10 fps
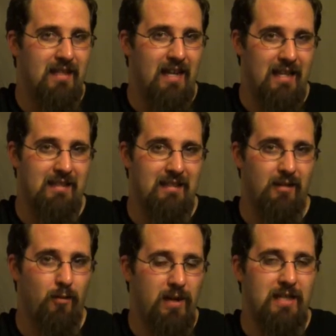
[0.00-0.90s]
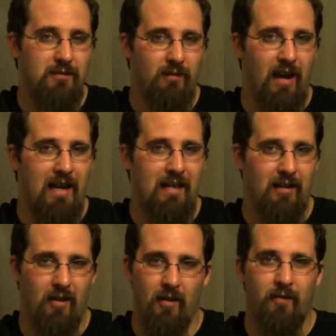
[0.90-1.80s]

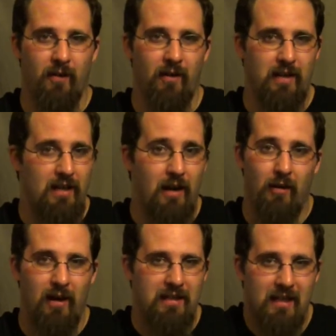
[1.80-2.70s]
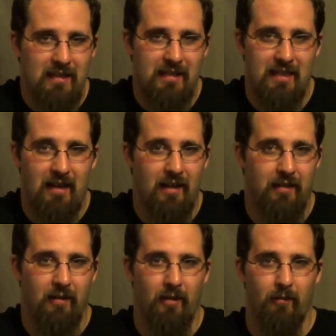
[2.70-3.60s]
Queensrÿche over, you know, a dozen
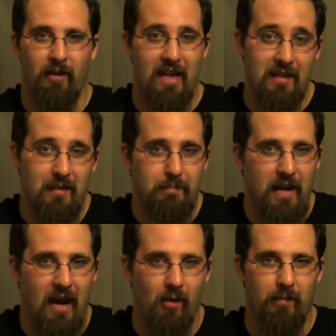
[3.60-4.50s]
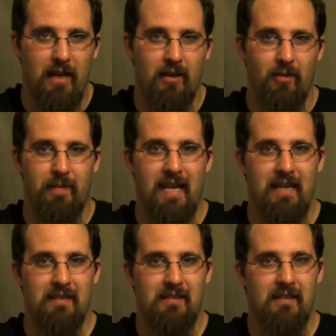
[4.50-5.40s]
other random power metal
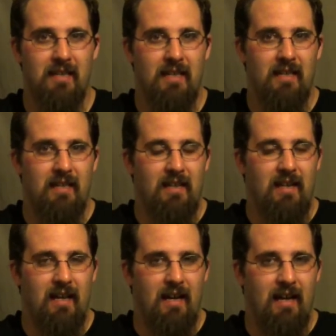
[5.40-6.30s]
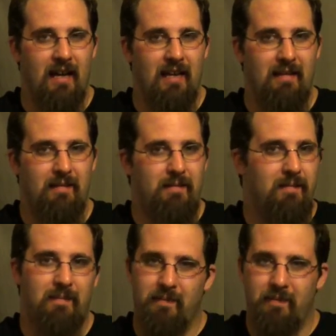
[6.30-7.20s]
bands. Like
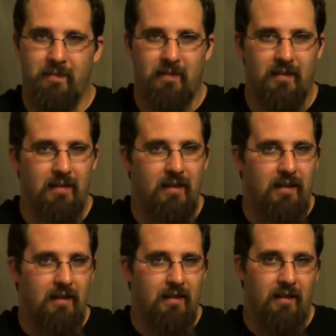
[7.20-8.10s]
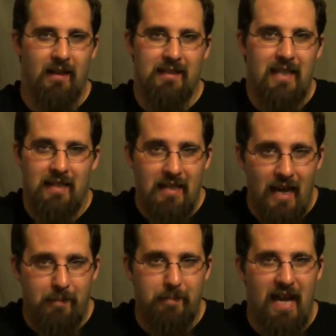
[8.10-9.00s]
I said,
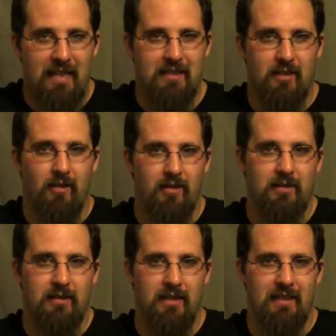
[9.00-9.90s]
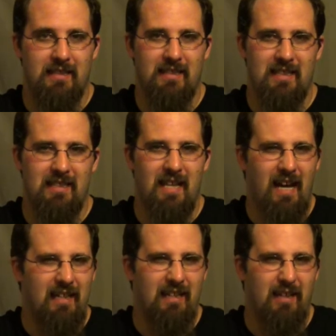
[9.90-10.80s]
not bad songs, just
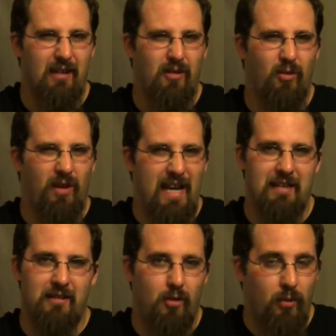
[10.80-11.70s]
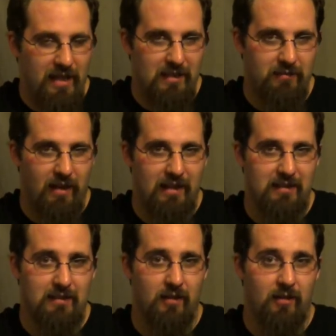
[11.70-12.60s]
not great Queensrÿche
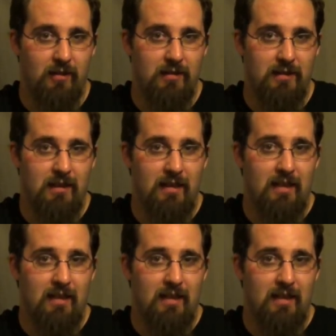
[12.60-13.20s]
songs.